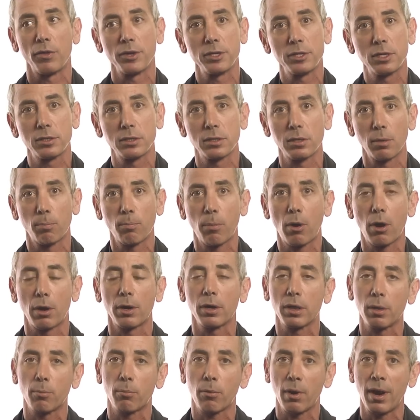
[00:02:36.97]
This is the part
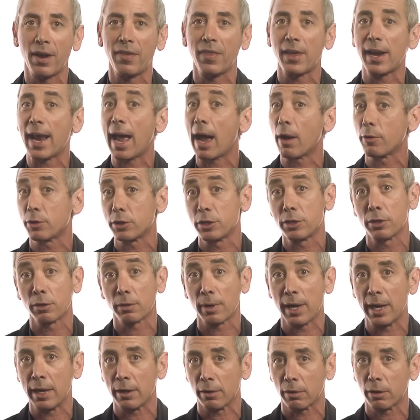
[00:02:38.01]
of the brain that houses your
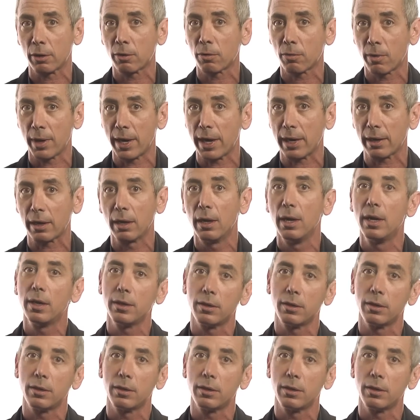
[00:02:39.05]
inner critic,